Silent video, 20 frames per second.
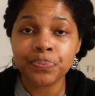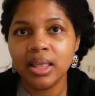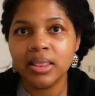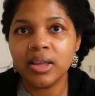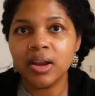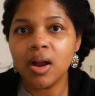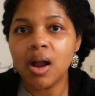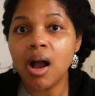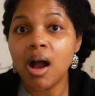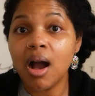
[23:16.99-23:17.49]

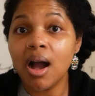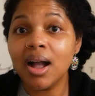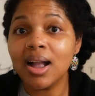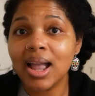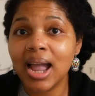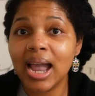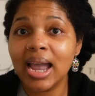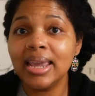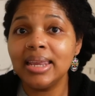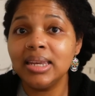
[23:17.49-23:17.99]
There are all
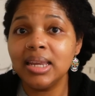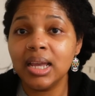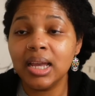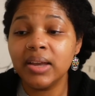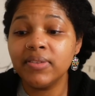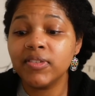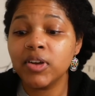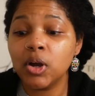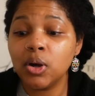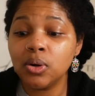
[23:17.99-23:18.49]
kind
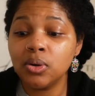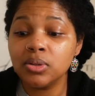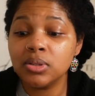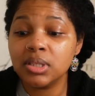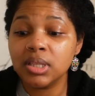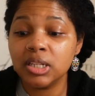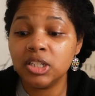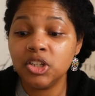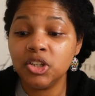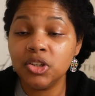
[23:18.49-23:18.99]
of codes
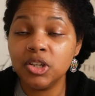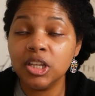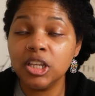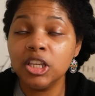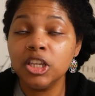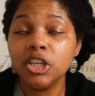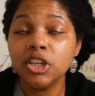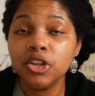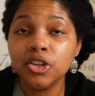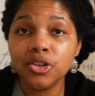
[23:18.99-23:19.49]
that you
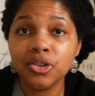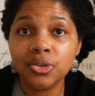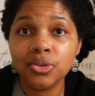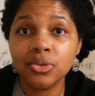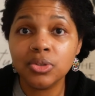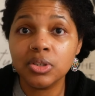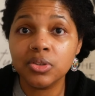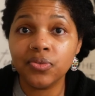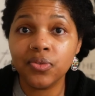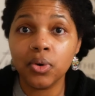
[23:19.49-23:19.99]
can
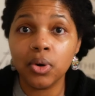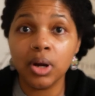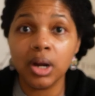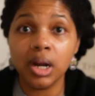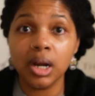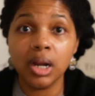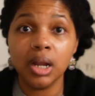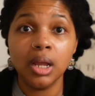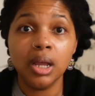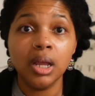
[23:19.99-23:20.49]
use
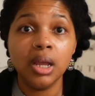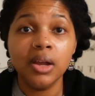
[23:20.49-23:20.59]
for